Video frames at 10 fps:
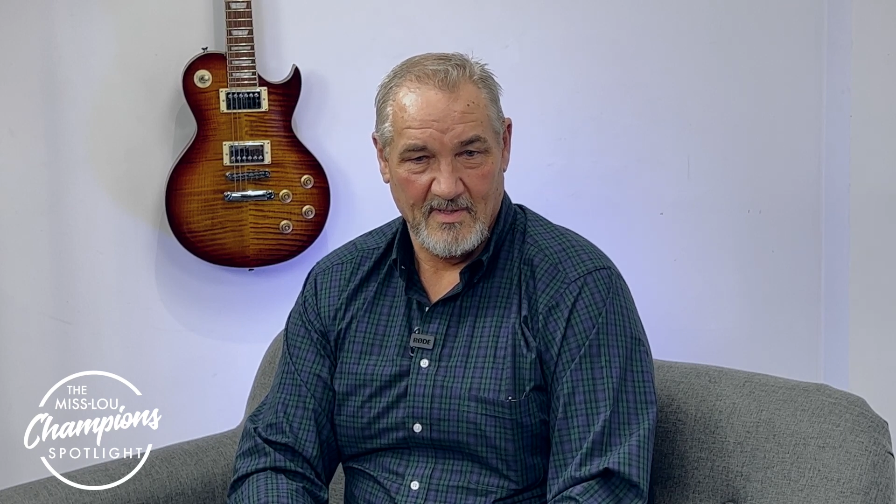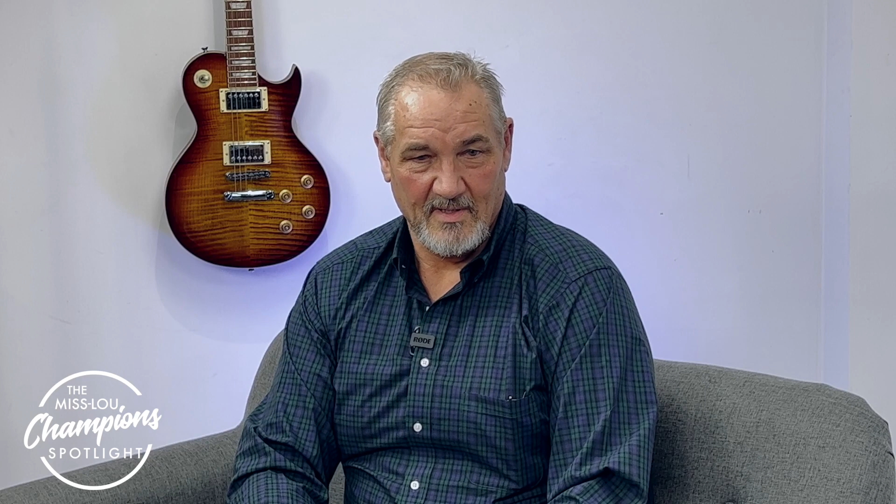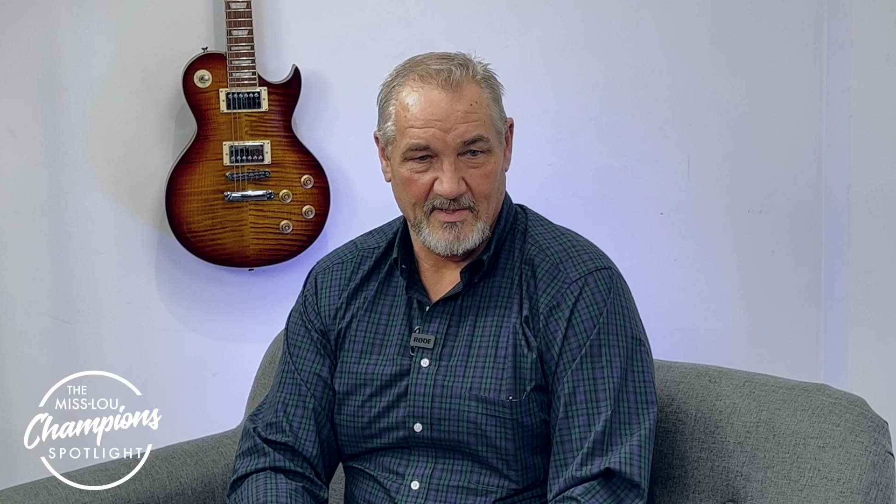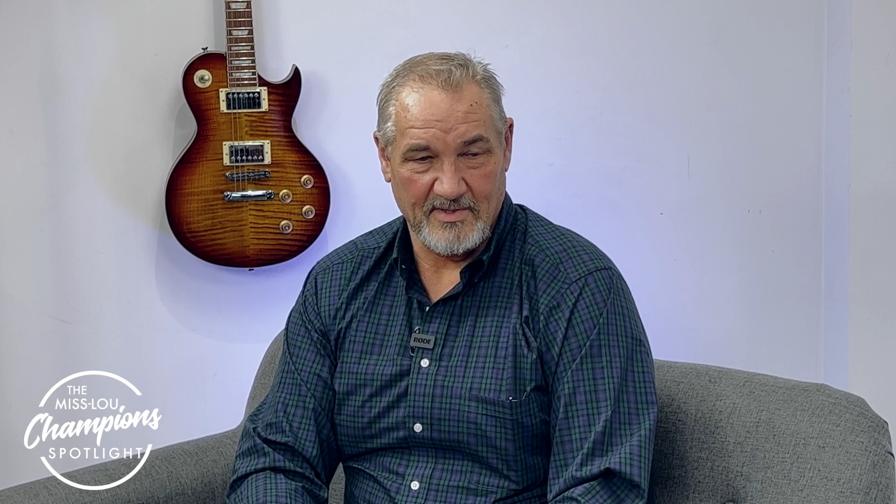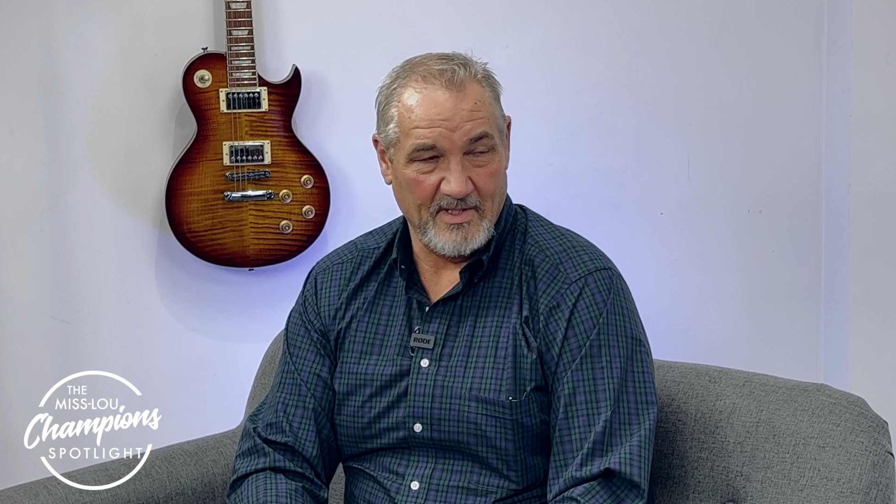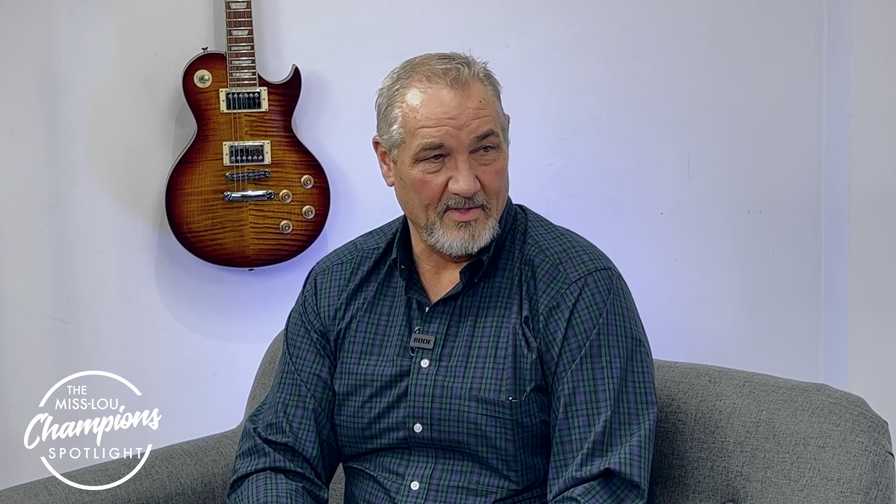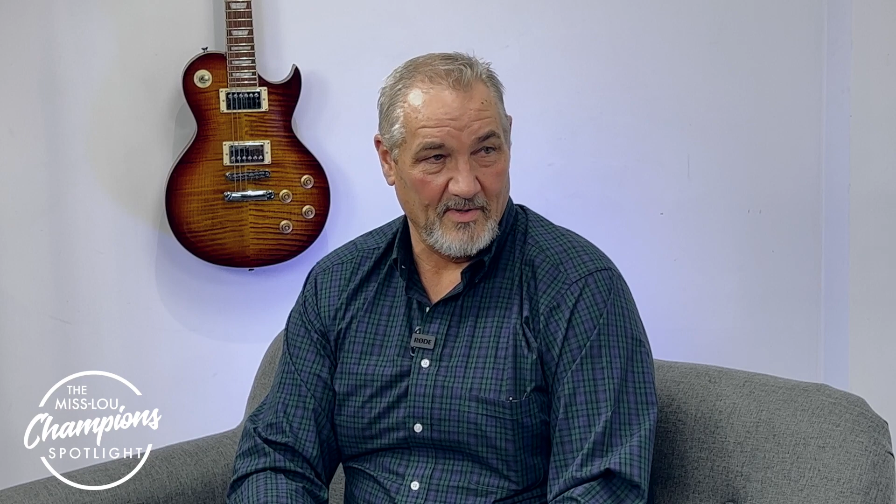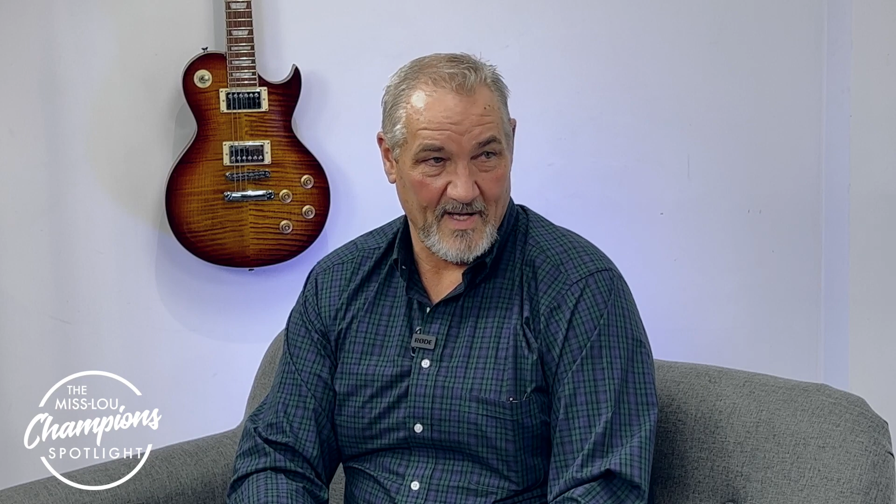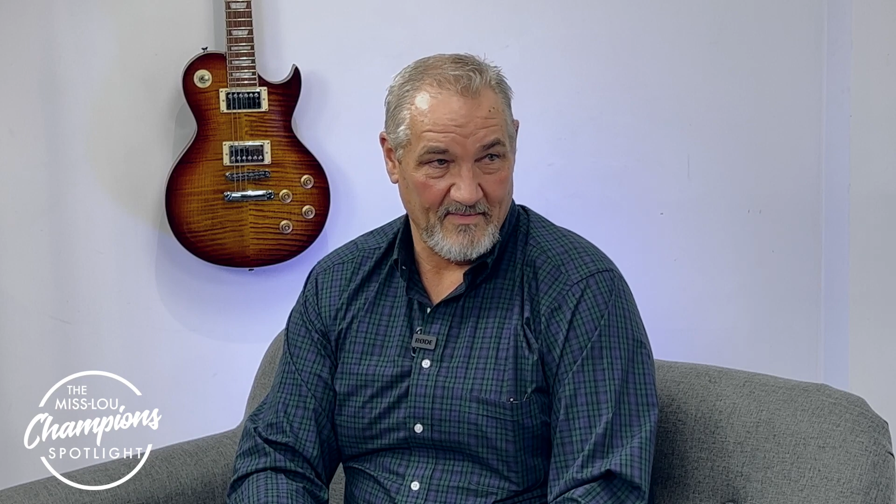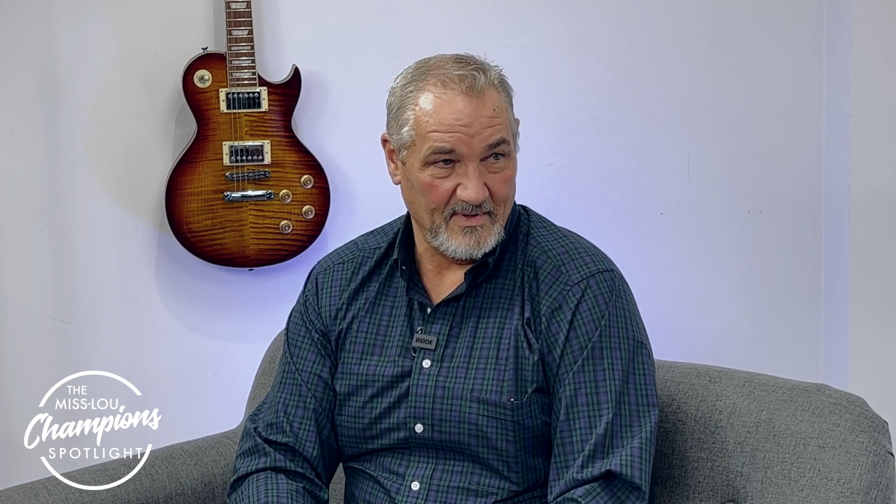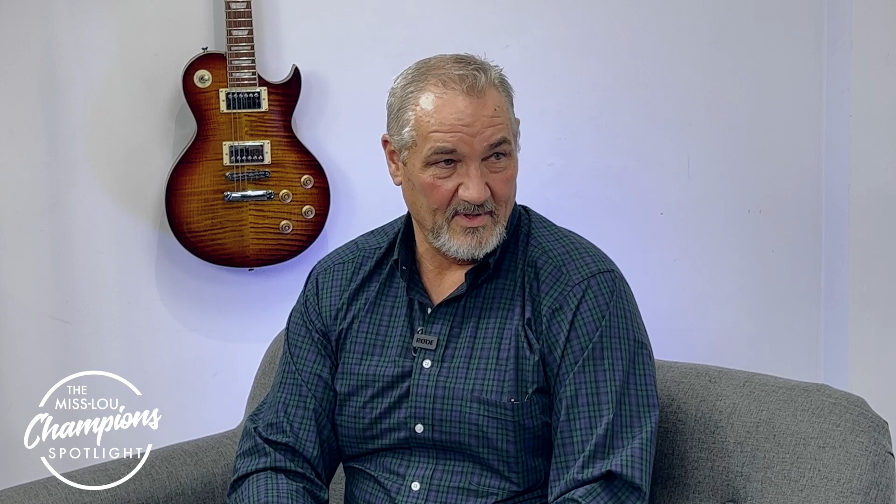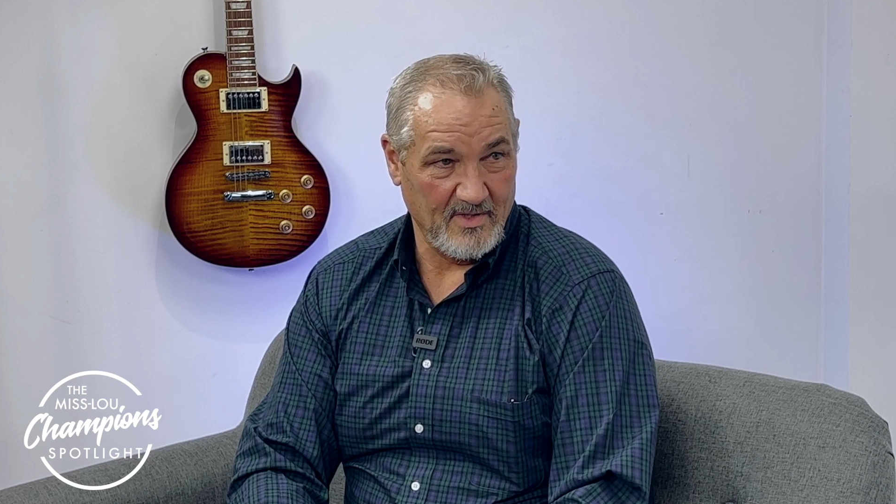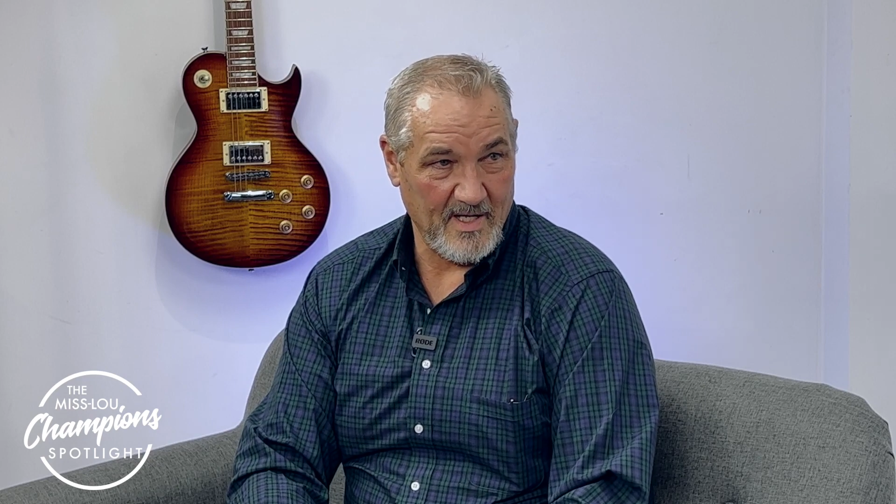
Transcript: they still don't have any good